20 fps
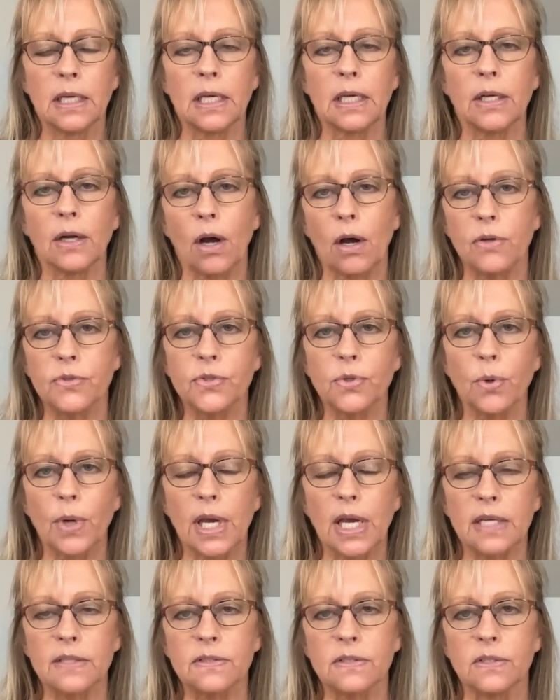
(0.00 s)
It also
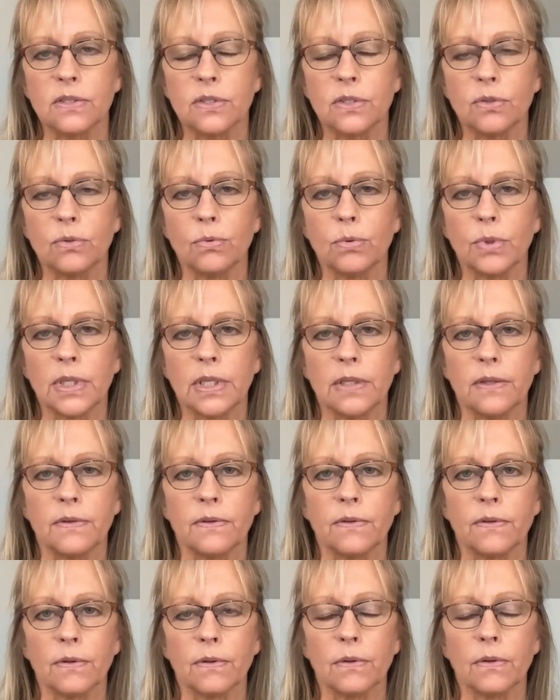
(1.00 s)
has to do
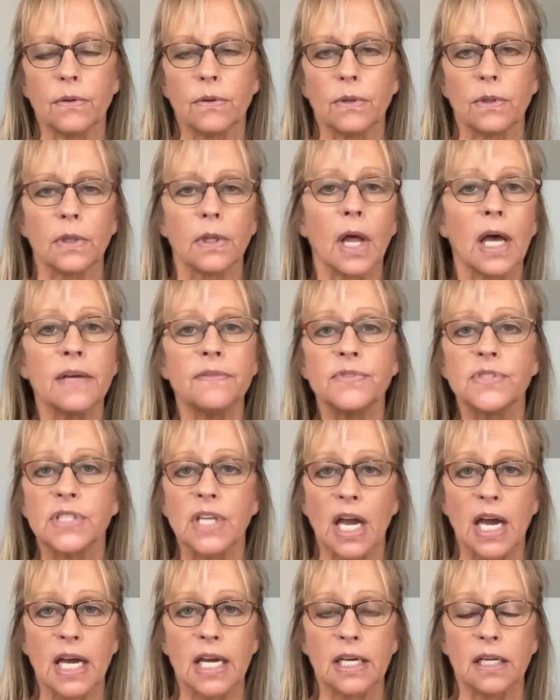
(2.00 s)
with
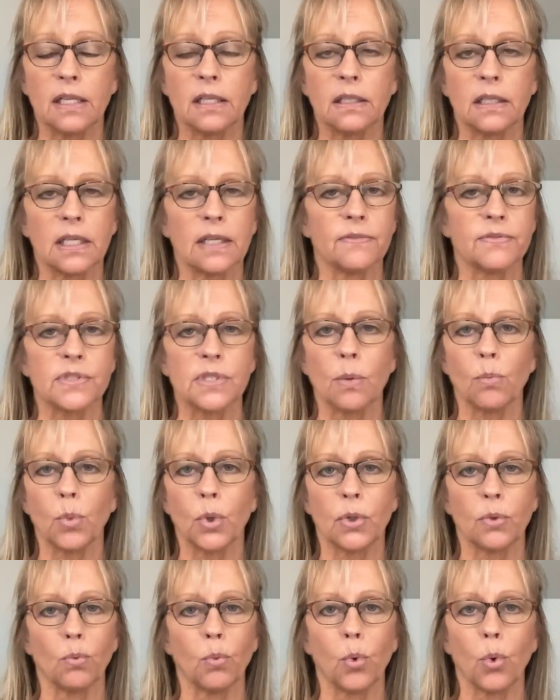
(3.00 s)
lifestyle. If
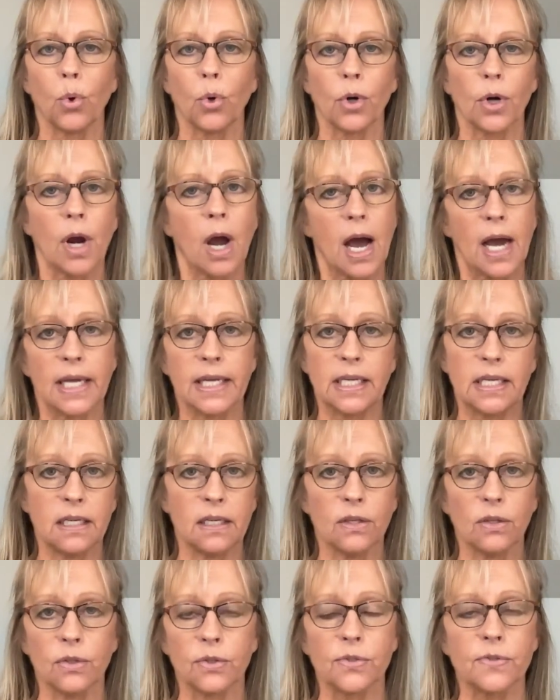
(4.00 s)
someone wore high
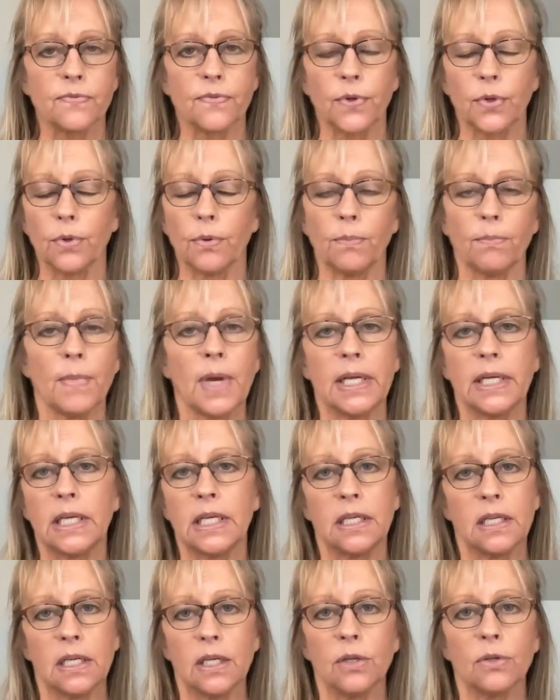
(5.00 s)
heels for many
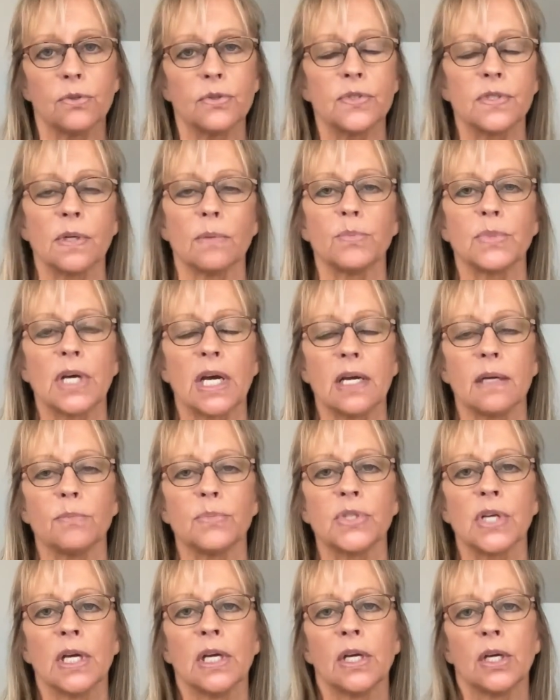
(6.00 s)
years,
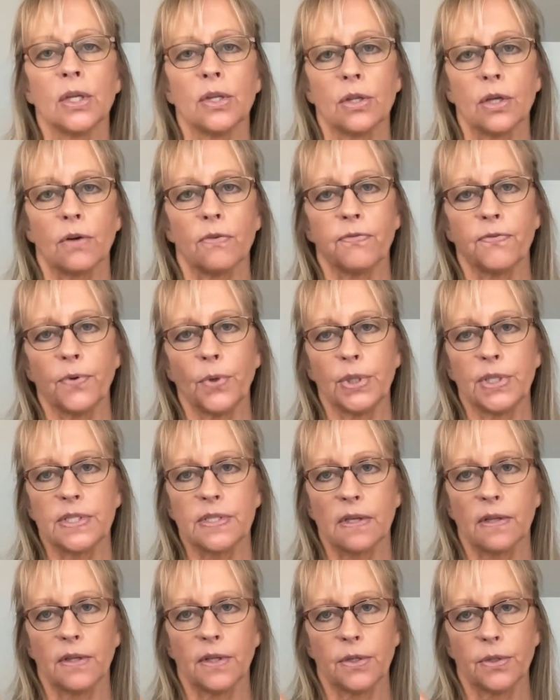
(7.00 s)
sometimes their foot
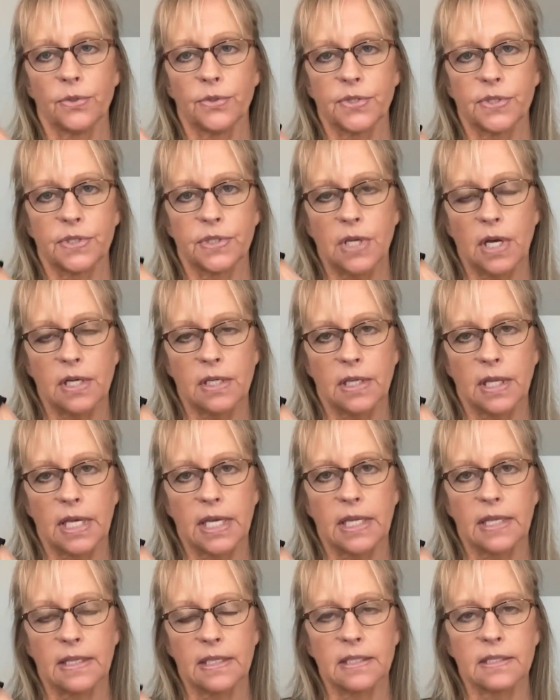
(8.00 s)
is a little stuck
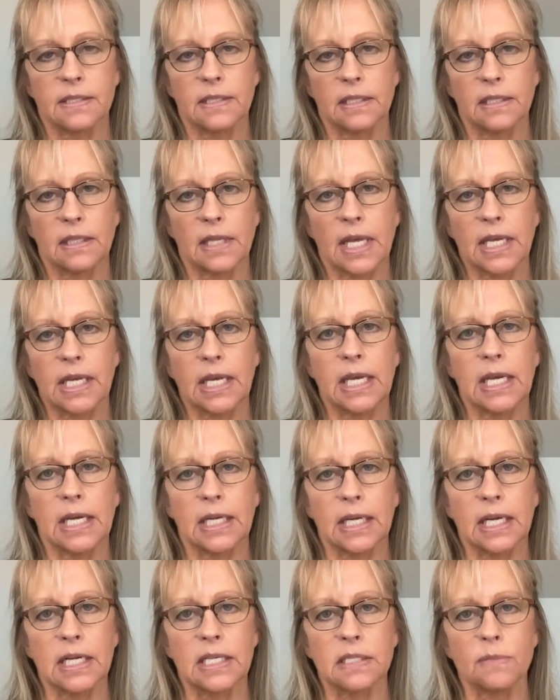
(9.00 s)
like this and they
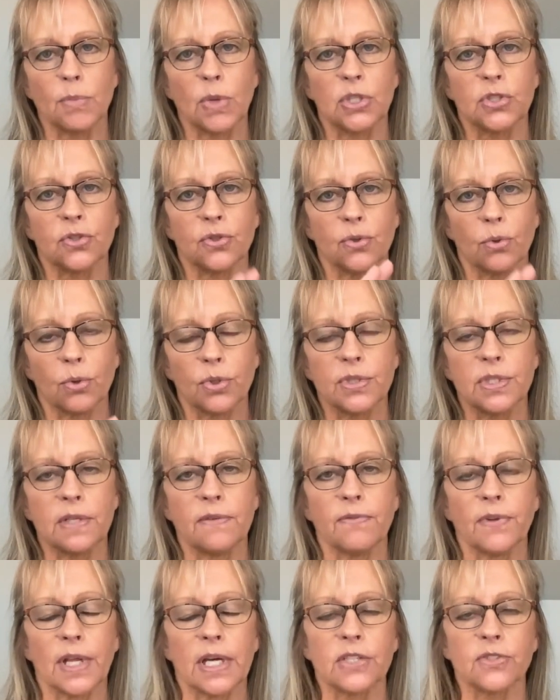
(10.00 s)
can't get as much
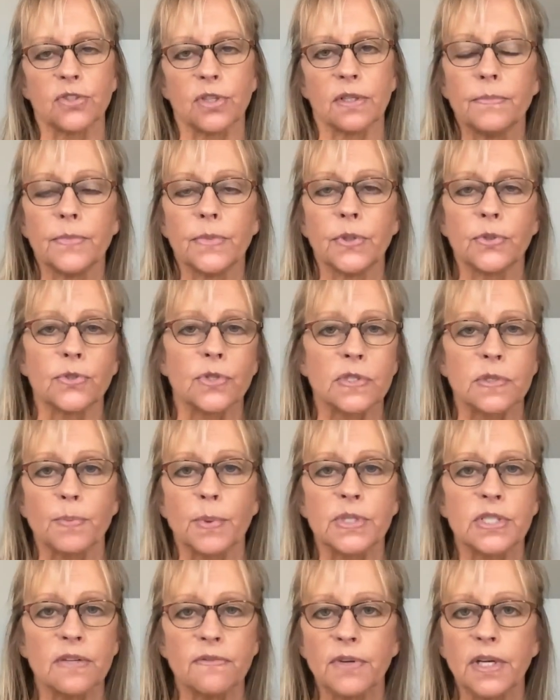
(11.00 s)
dorsiflexion. There's a
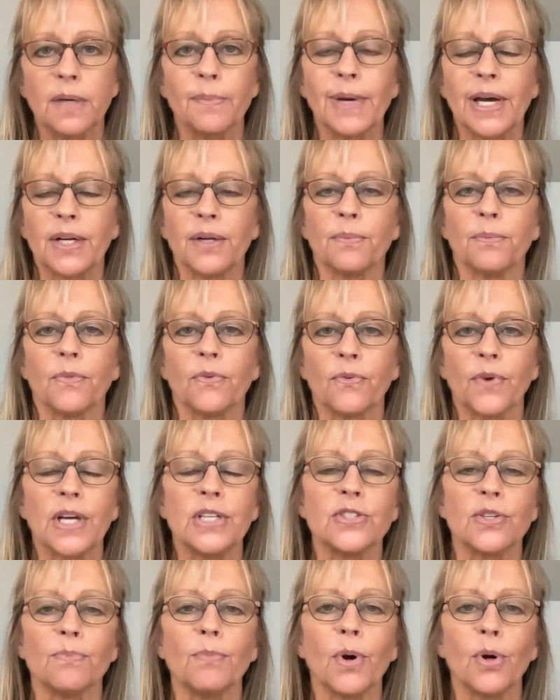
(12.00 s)
specific amount of
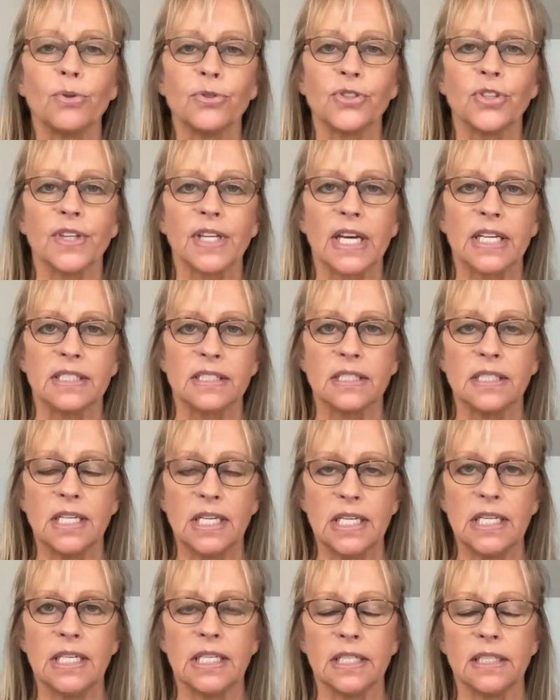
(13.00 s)
range of motion that's
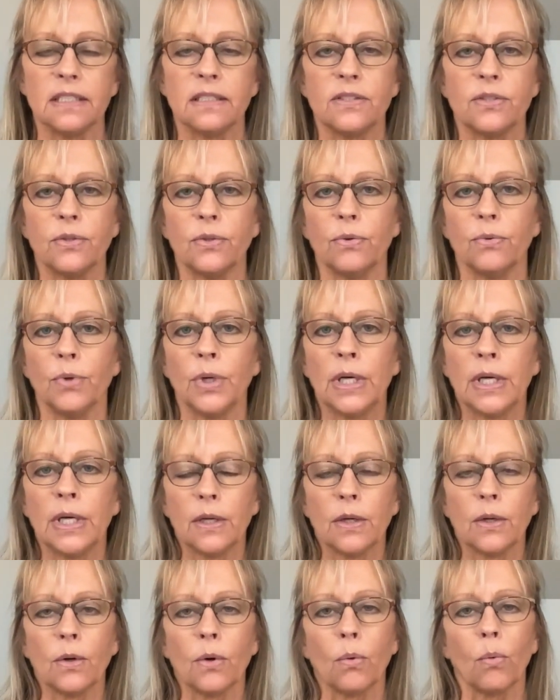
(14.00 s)
needed to
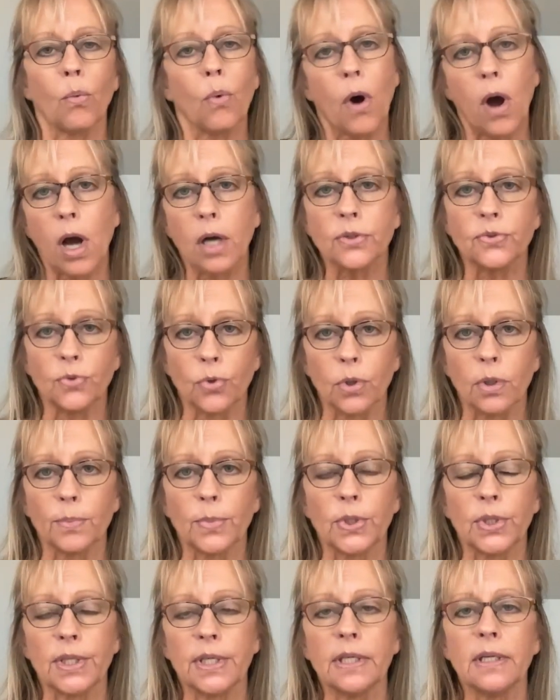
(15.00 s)
walk
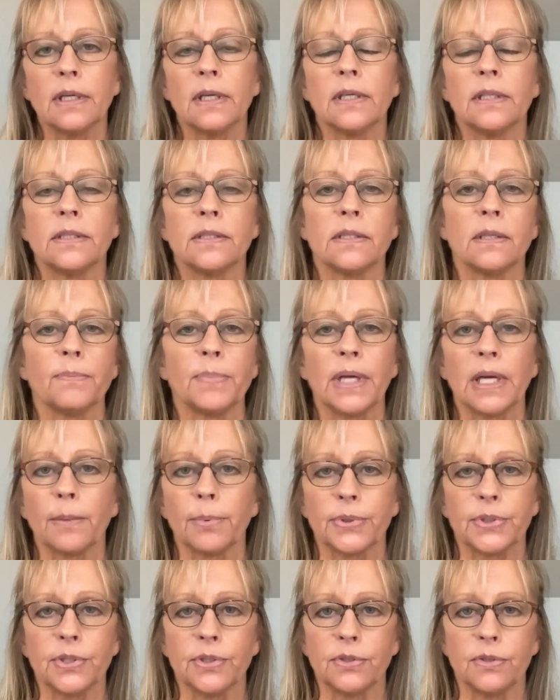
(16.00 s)
normally, to be
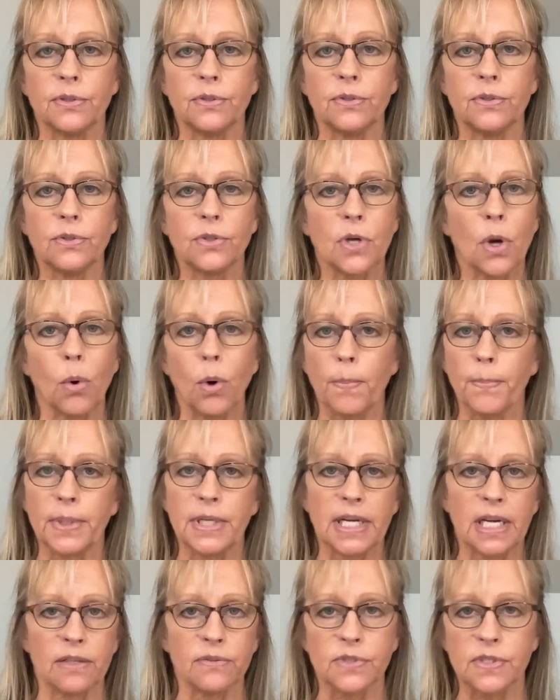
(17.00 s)
able to go up
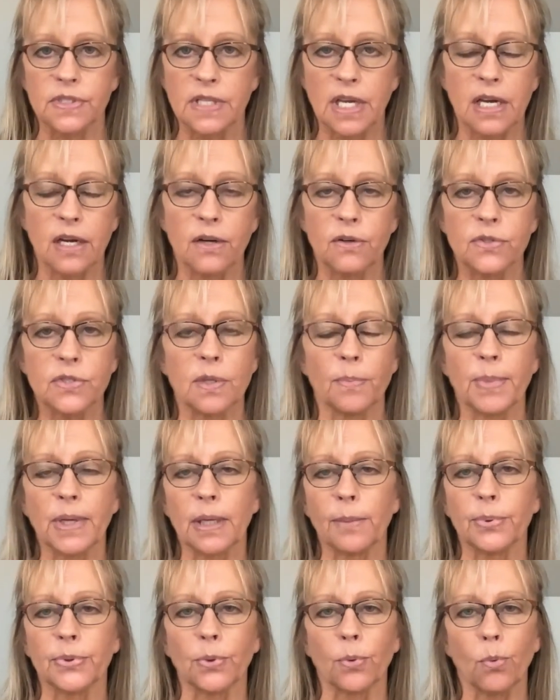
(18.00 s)
and down stairs, to be
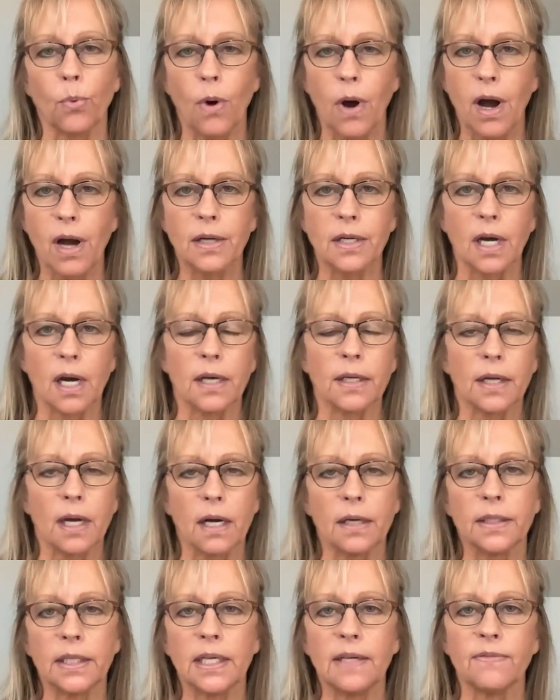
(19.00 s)
able to walk on
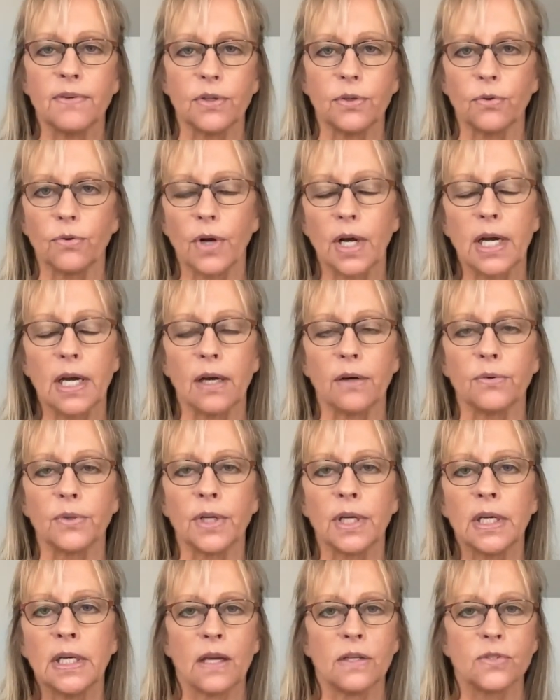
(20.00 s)
uneven ground.